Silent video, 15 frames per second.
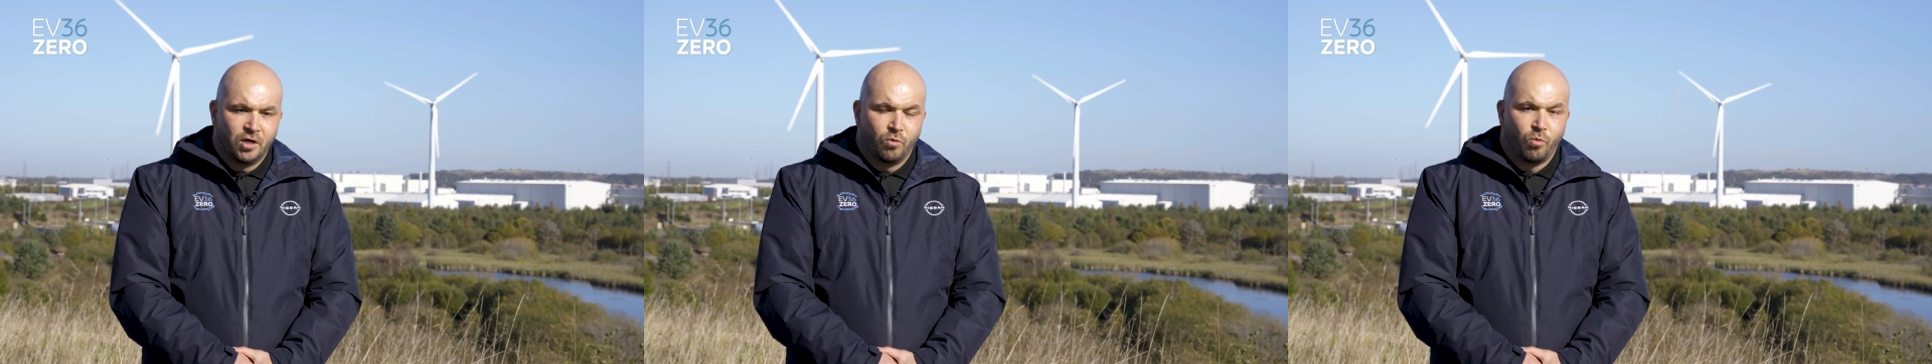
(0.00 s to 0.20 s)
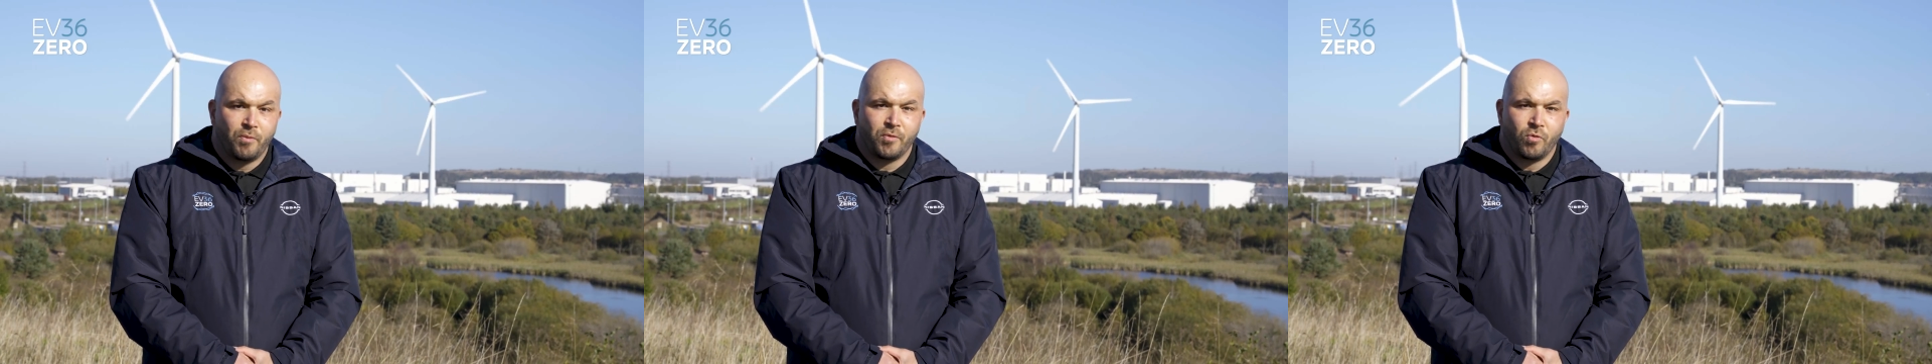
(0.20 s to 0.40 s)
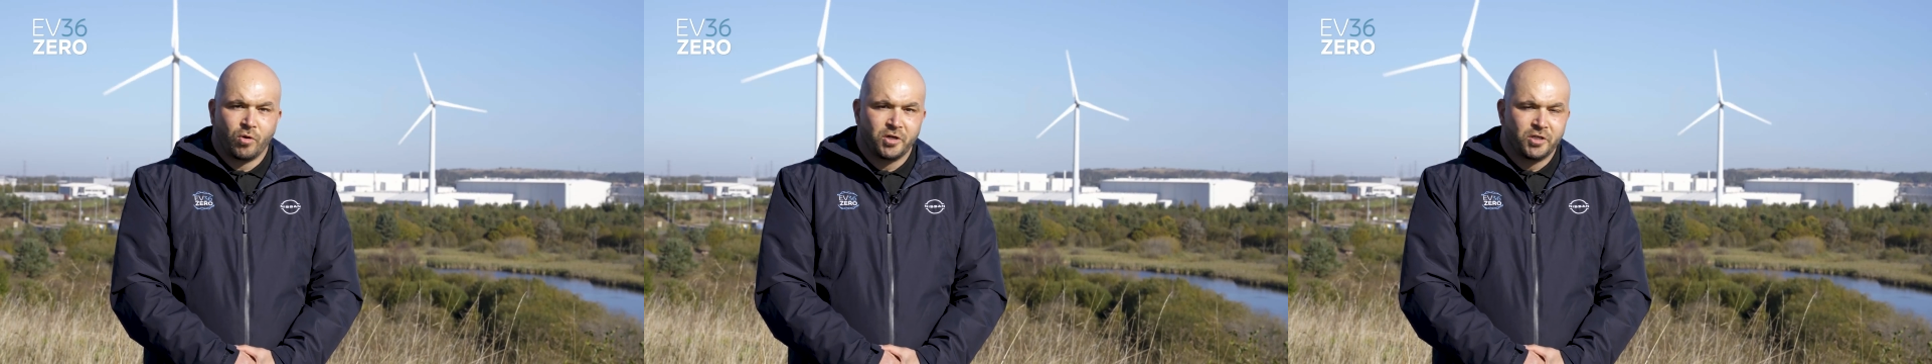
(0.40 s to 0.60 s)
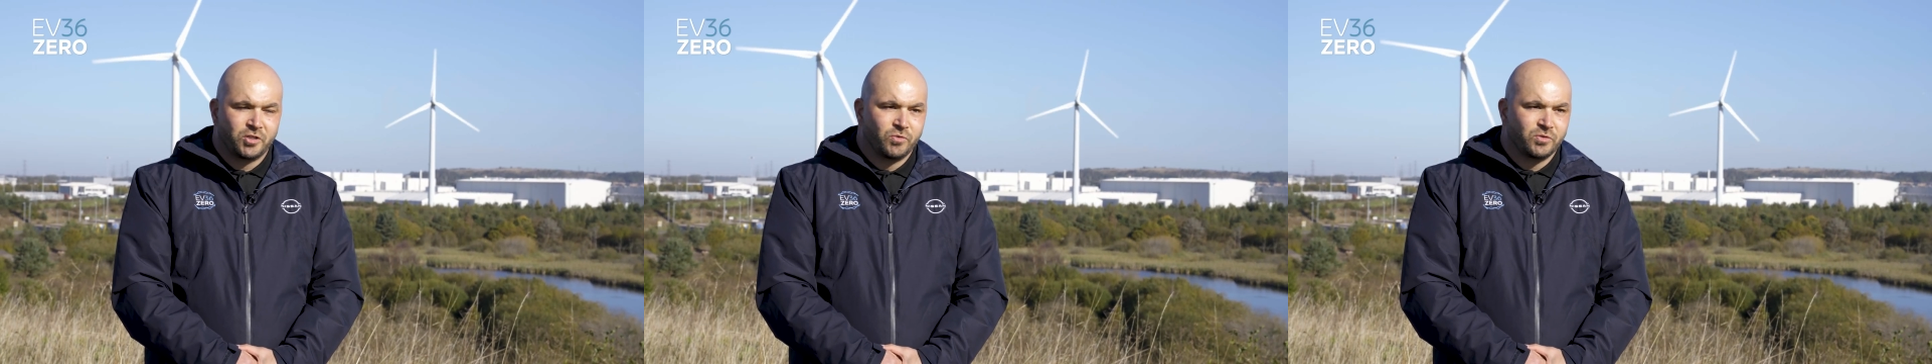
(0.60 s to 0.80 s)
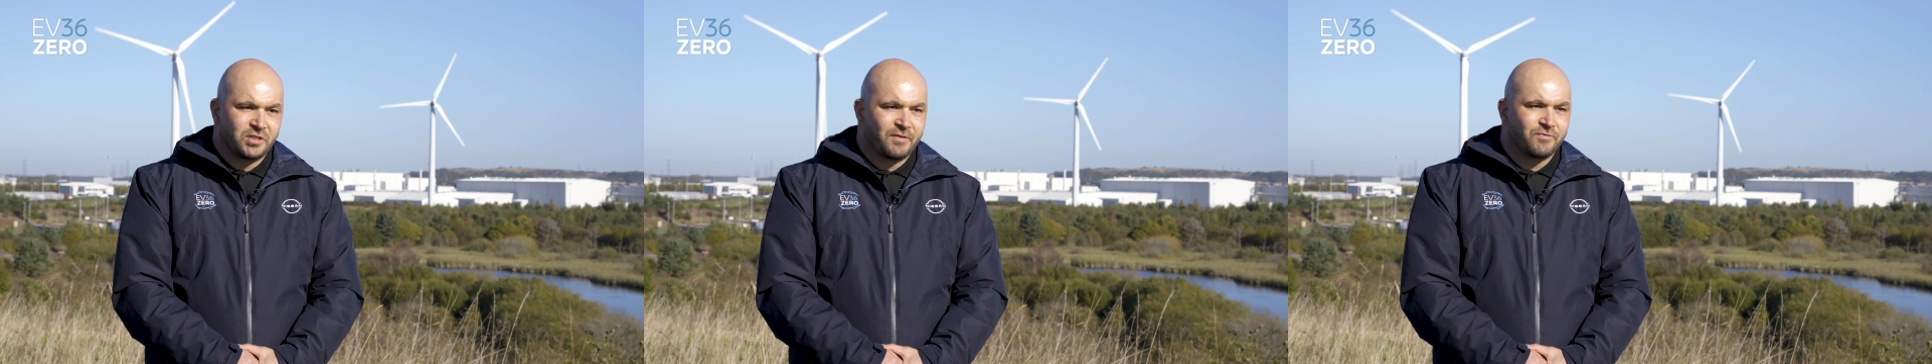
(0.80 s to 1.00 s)
What we want to
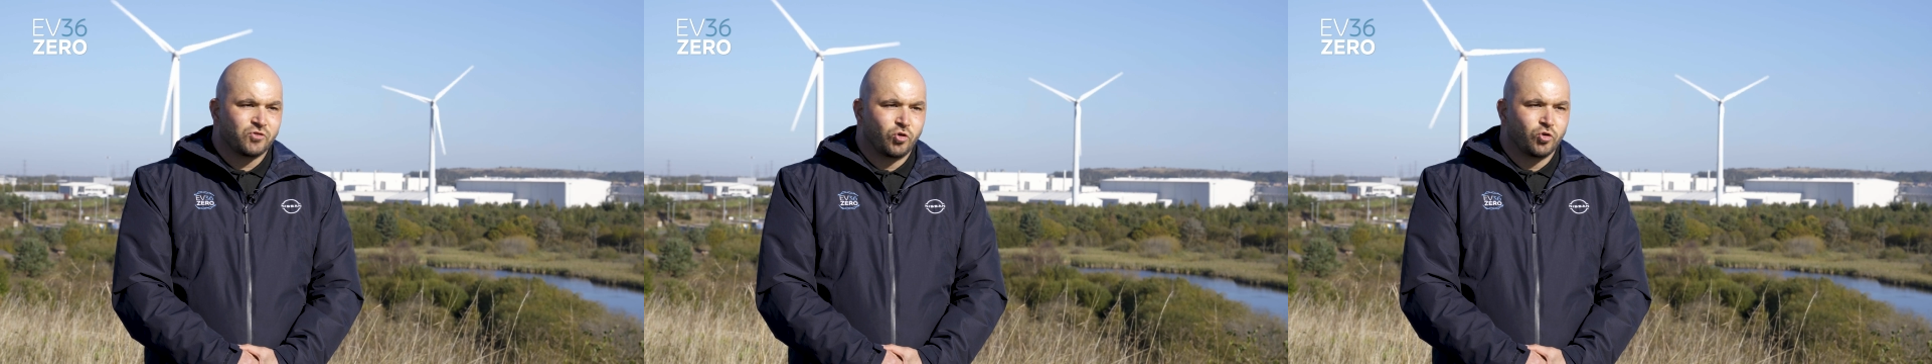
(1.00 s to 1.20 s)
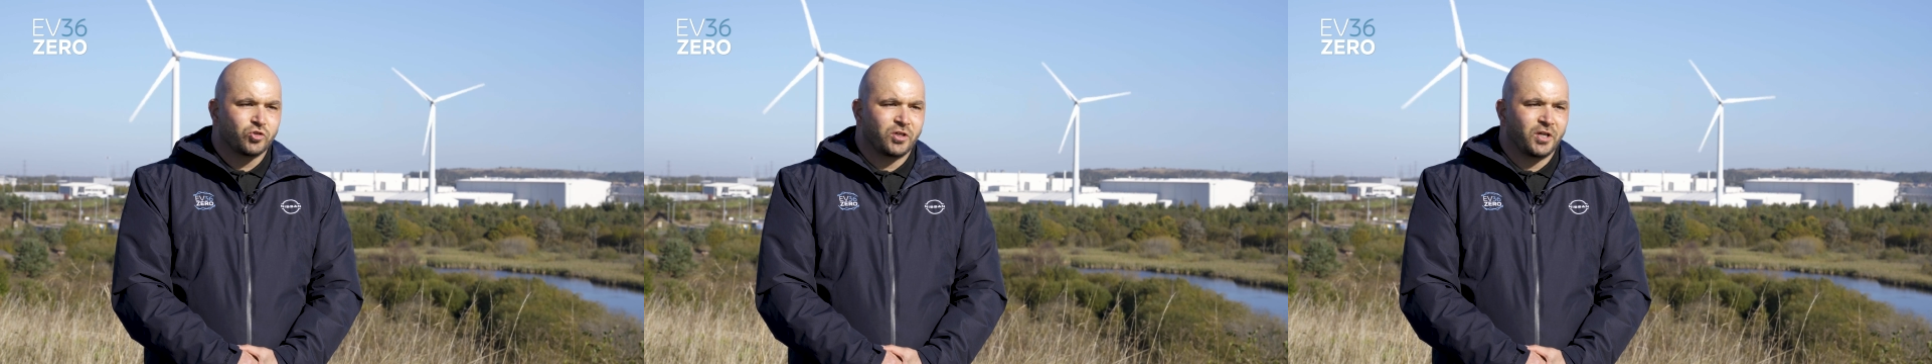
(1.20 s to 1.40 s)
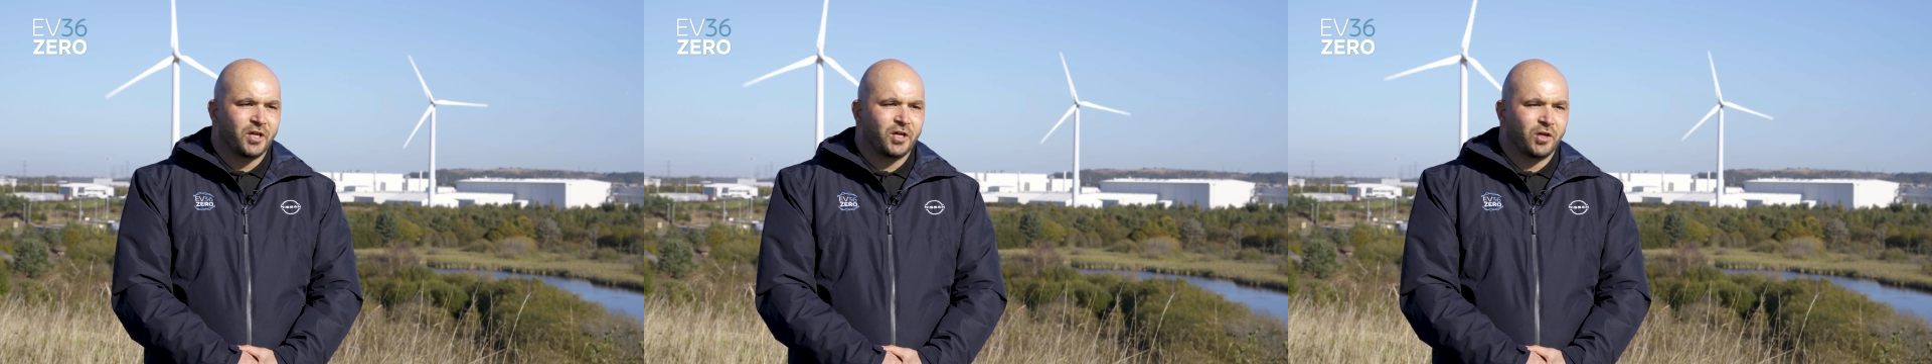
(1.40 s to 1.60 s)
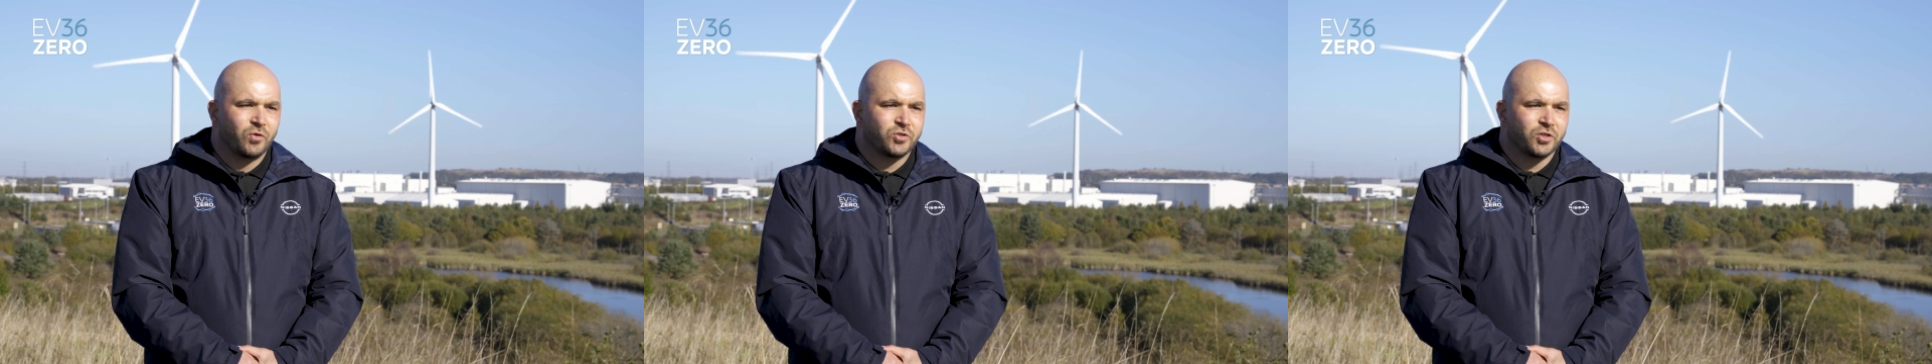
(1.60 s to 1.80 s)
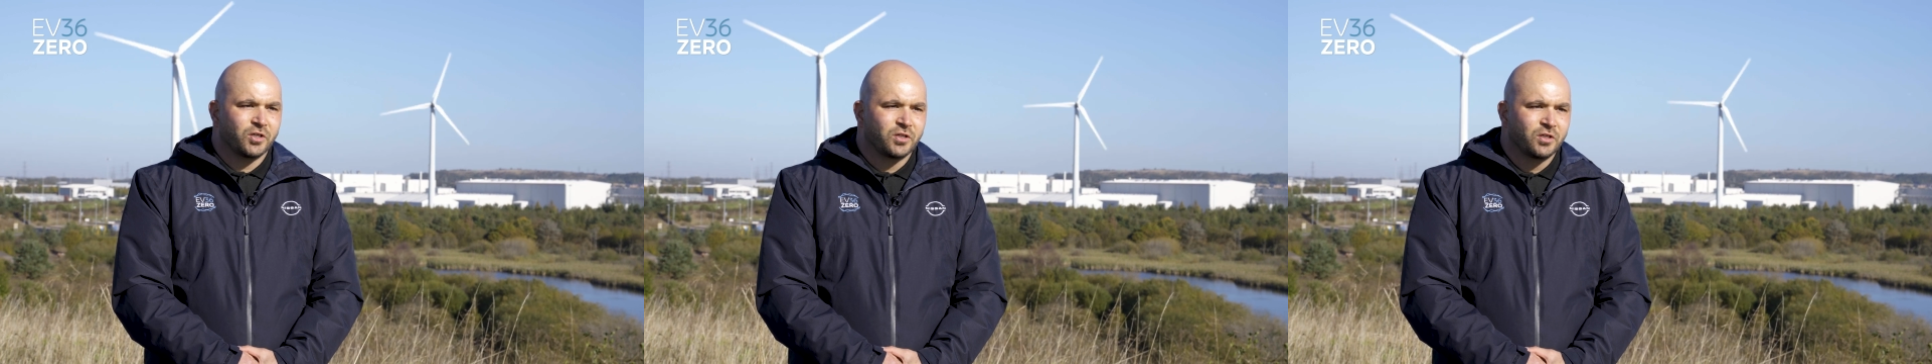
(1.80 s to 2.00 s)
do is have social
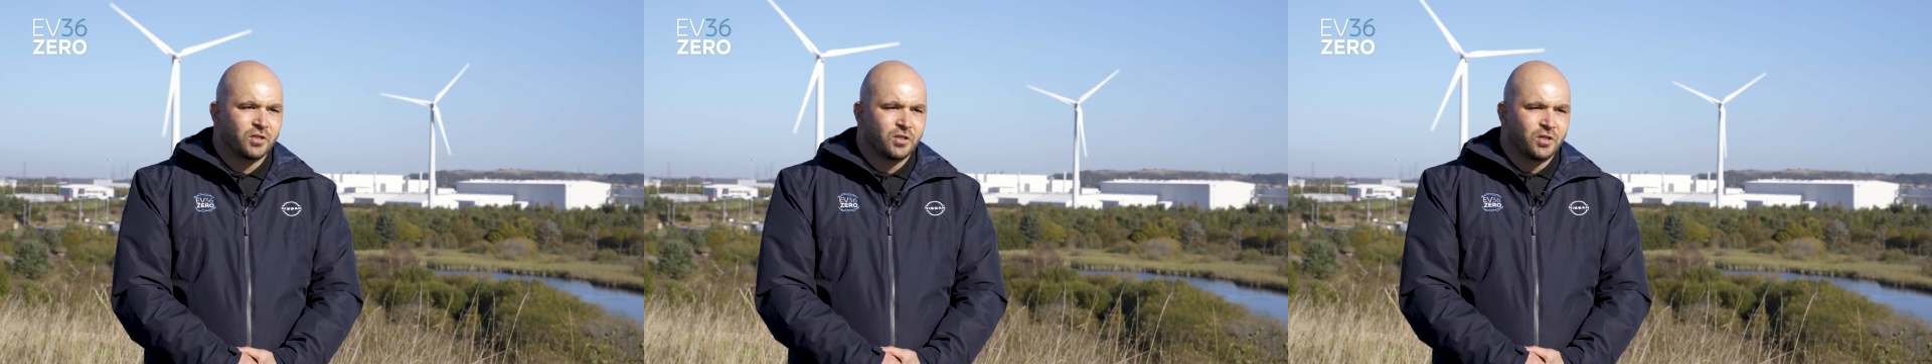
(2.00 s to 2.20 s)
inclusion.